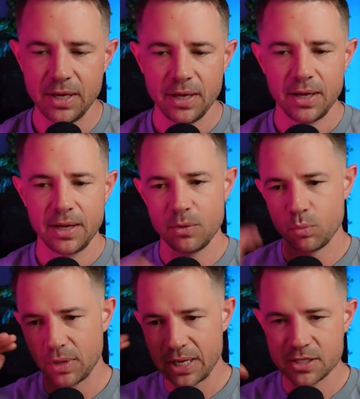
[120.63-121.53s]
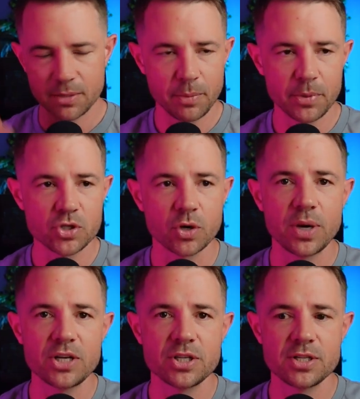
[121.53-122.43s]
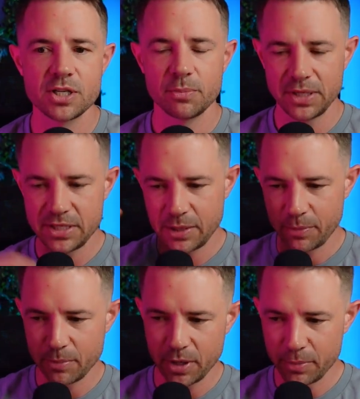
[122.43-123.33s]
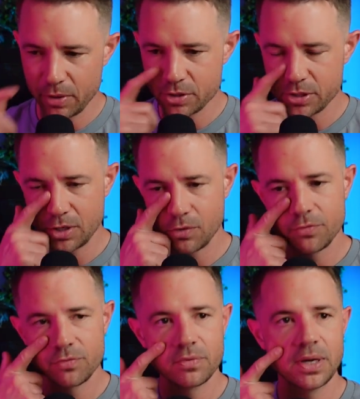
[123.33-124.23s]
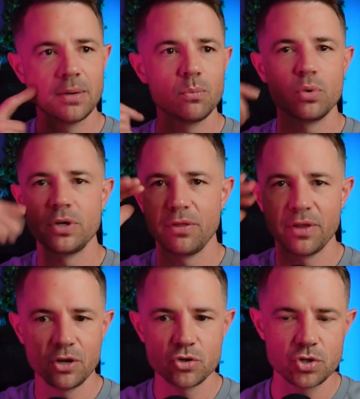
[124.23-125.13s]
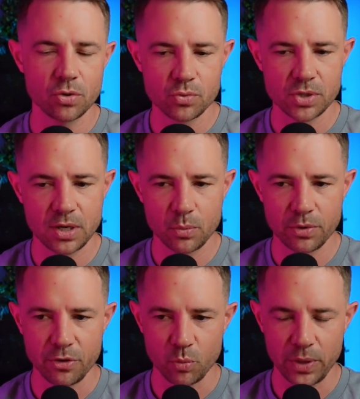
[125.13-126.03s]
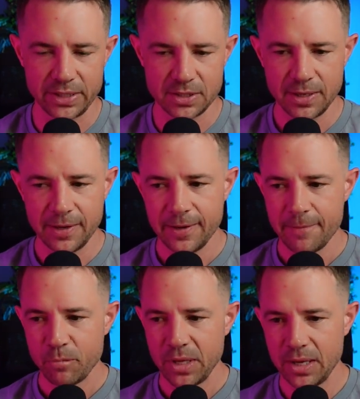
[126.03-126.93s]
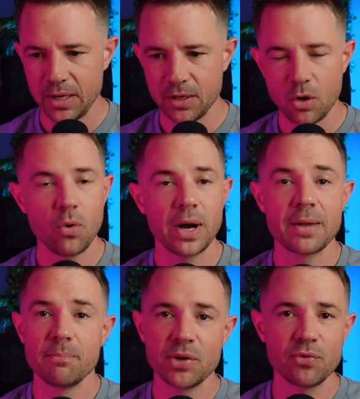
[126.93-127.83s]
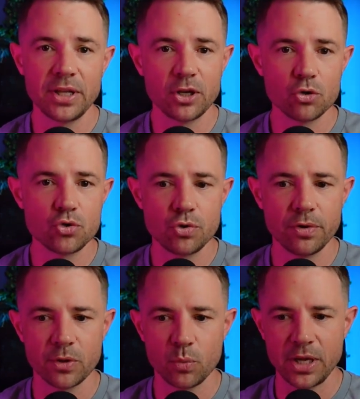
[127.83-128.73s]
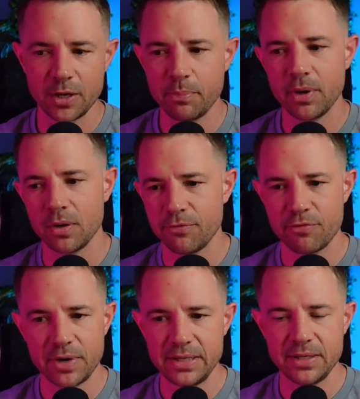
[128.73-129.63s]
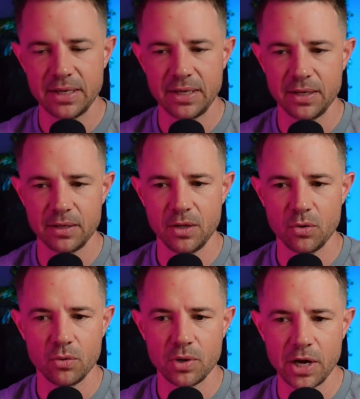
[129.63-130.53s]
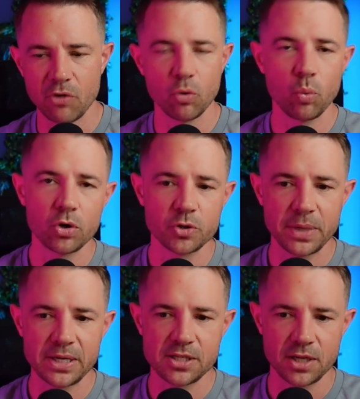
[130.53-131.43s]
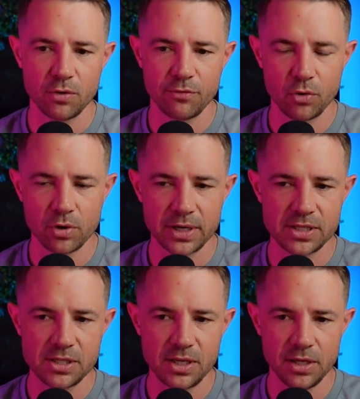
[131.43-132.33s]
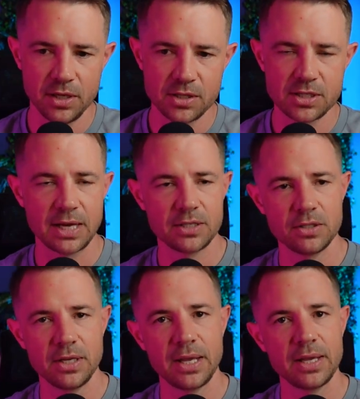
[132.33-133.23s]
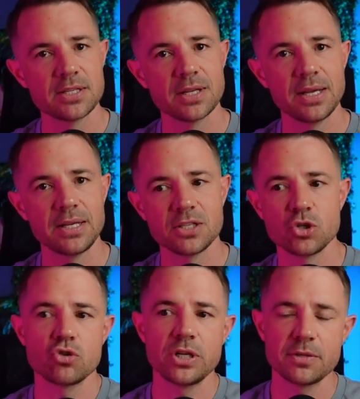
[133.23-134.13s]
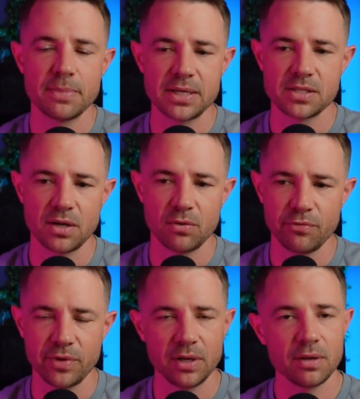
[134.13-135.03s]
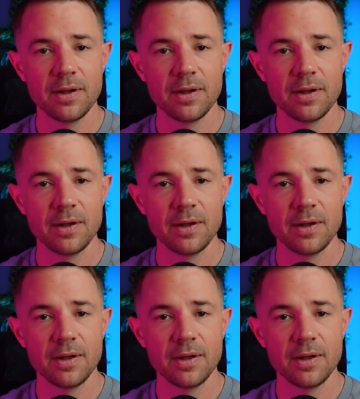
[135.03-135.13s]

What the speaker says: and we'll ask them a bunch of questions. And it'll be like, tell me a bit about yourself. What do you think your struggles are with your weight? And, I can be really good during the week, but Friday night, I reward myself, or I see Saturday night as a night to treat myself. And